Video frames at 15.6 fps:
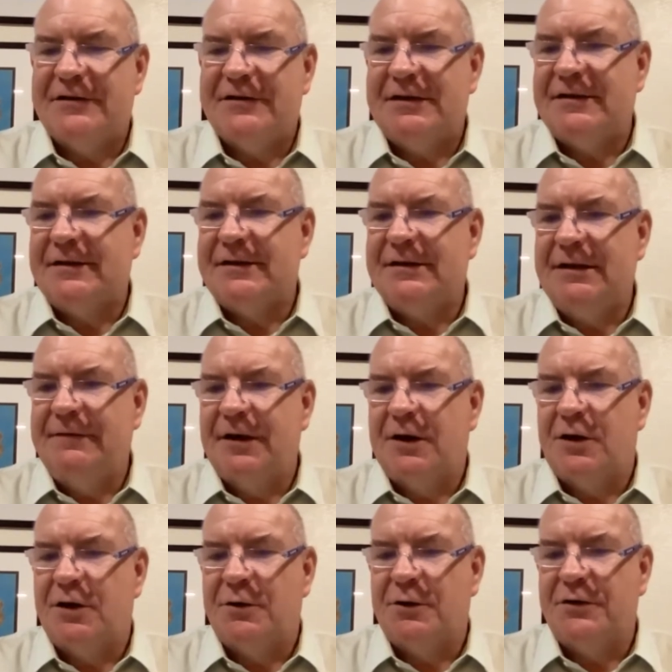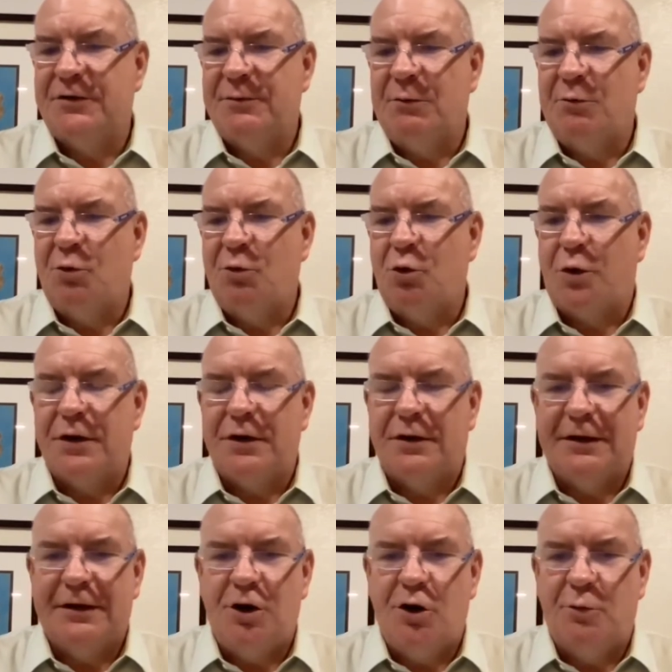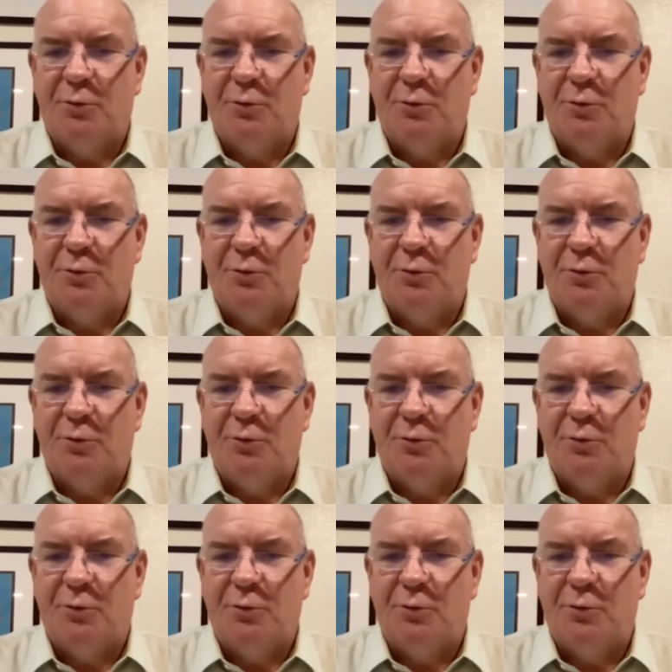it's the Seafarers Memorial in Homer,